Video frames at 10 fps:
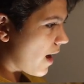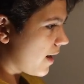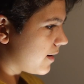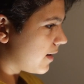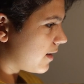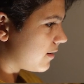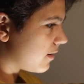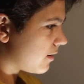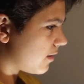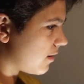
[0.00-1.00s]
And
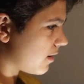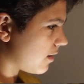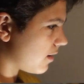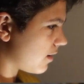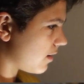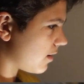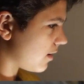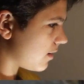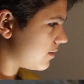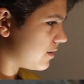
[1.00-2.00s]
then,
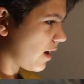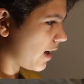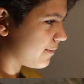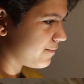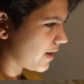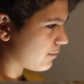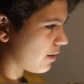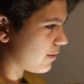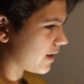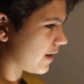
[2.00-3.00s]
no, I'm
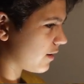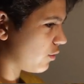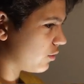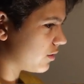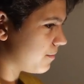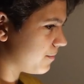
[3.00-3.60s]
not making it cold.